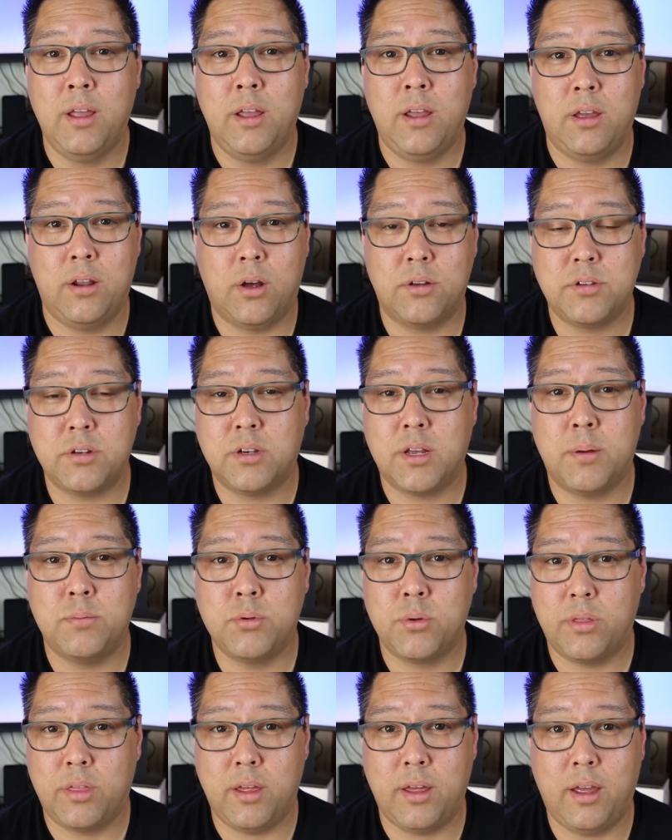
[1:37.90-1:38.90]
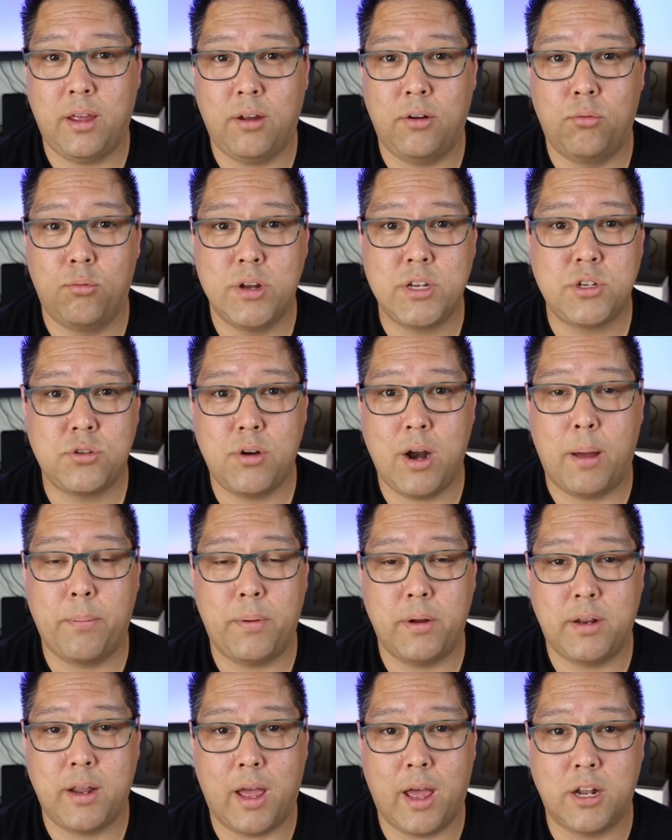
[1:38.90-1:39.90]
It also comes with a wrist strap
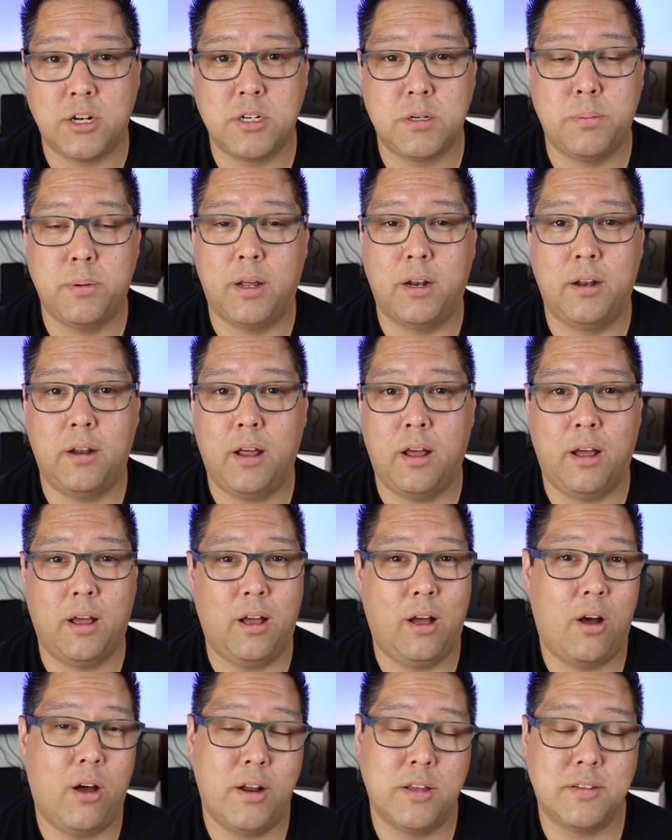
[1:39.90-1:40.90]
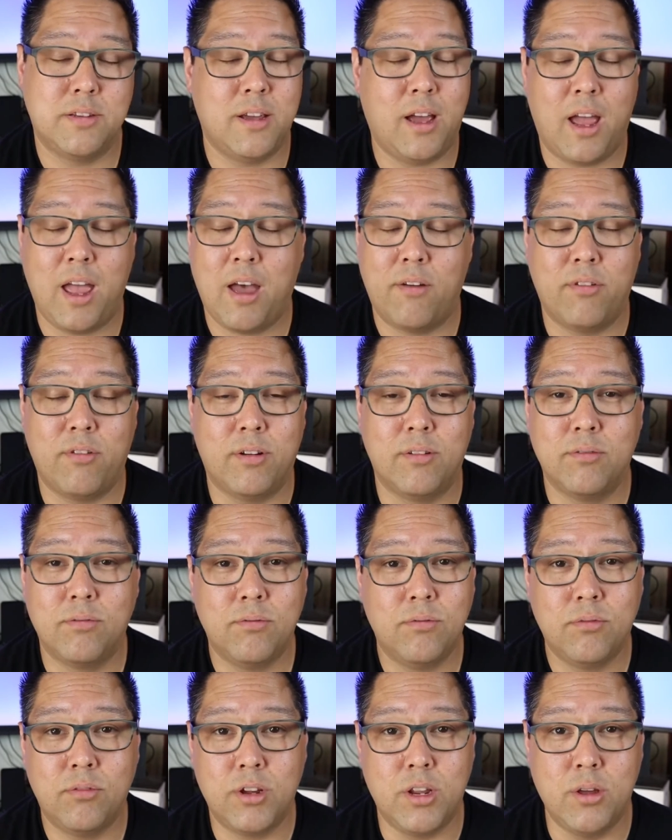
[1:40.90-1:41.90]
attached, but honestly I haven't
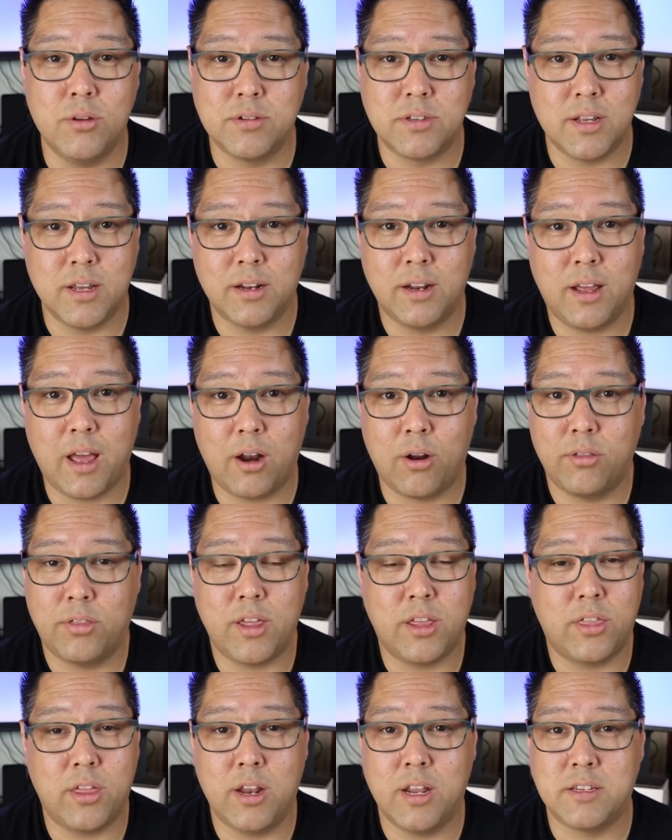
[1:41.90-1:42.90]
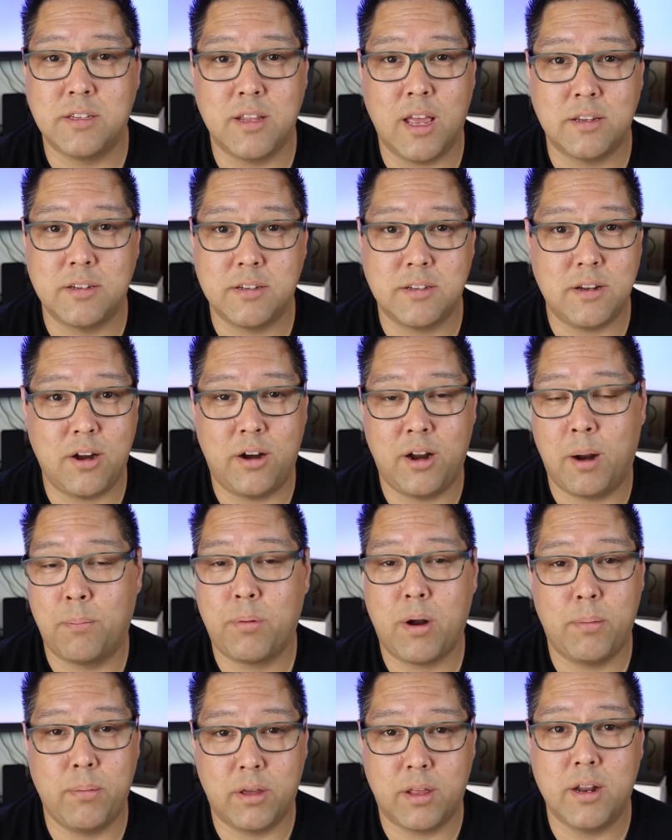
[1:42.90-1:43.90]
used it. I don't think that it's necessary. I'm
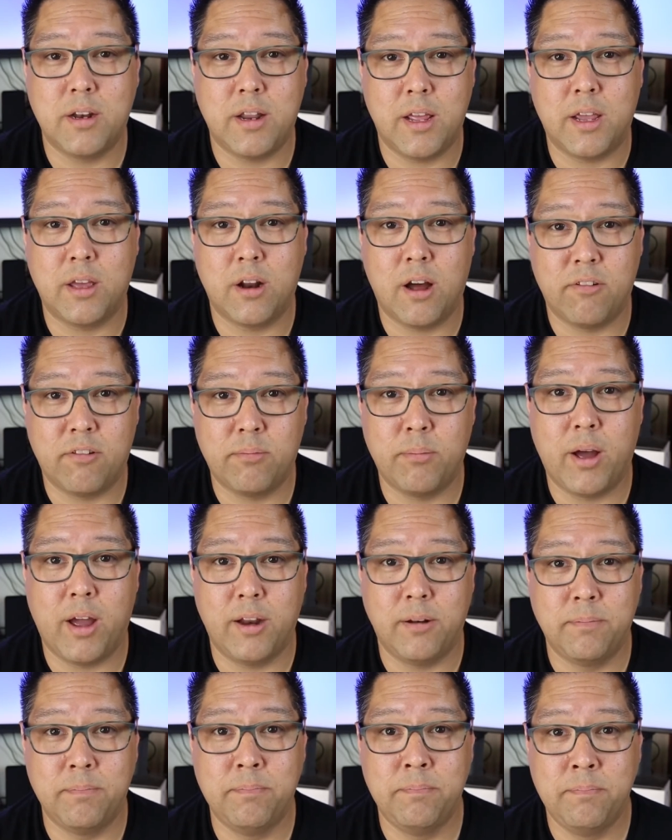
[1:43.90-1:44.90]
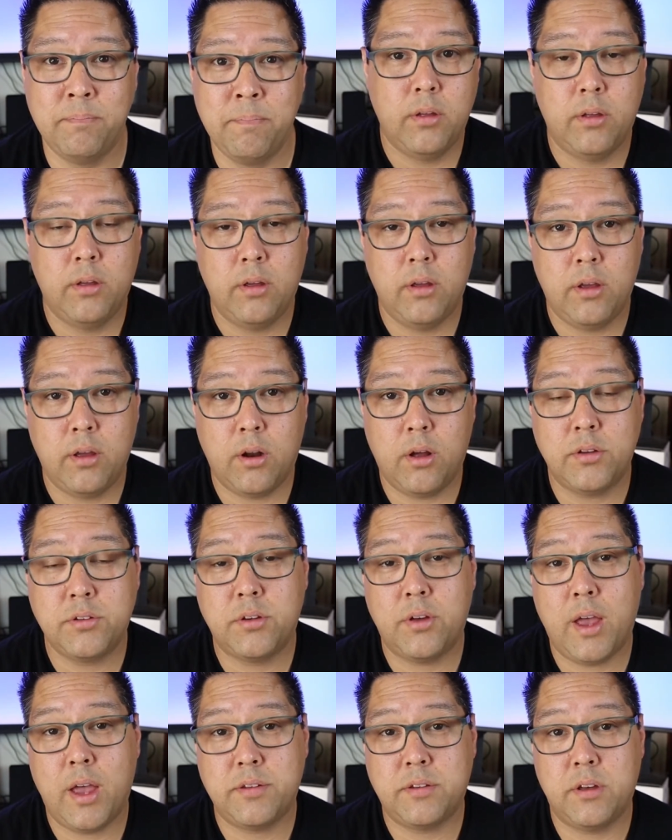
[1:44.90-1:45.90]
probably going to take it off of mine. It
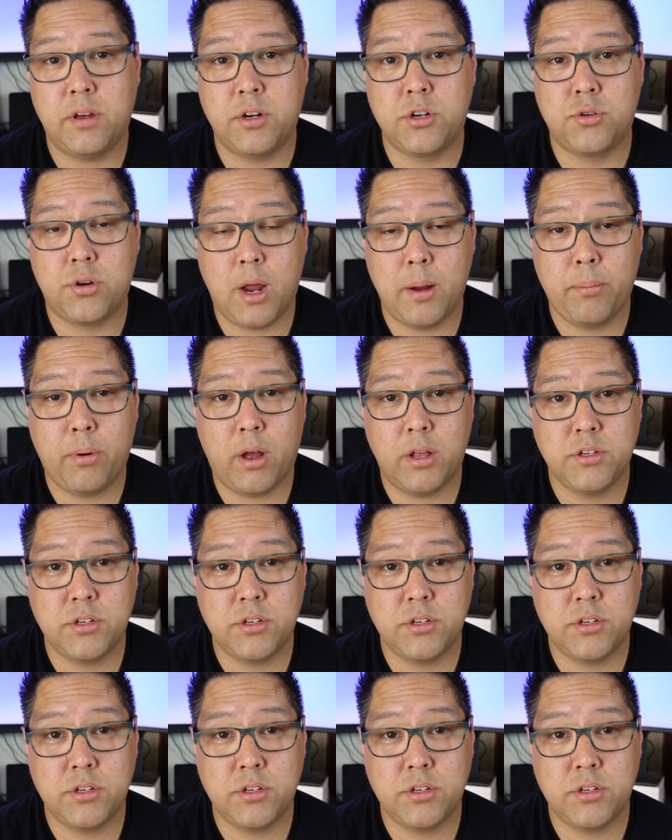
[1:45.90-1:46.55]
also has a tripod